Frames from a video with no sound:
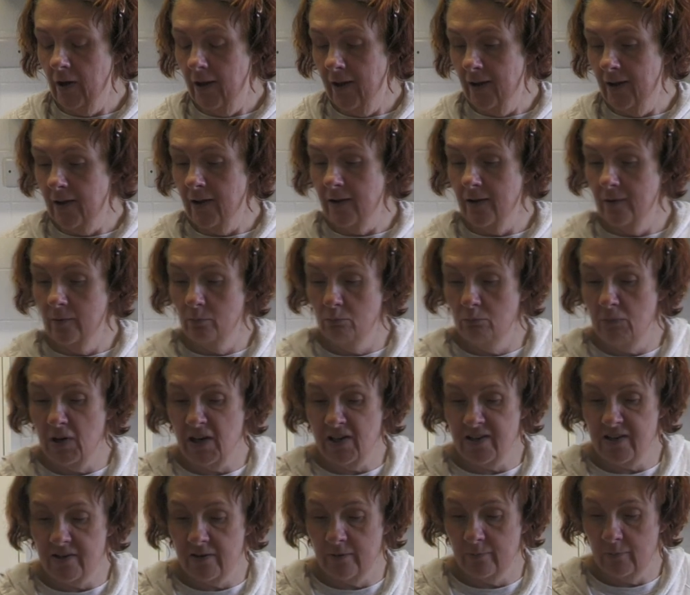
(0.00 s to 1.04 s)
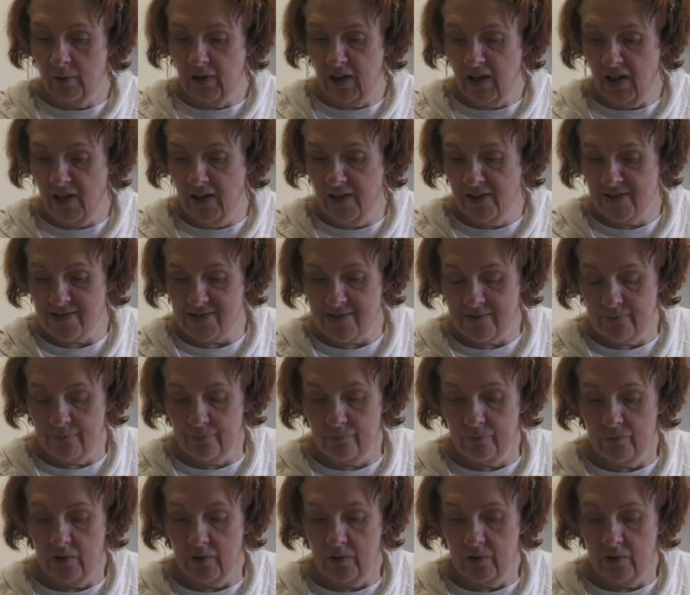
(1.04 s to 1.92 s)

a medium heat.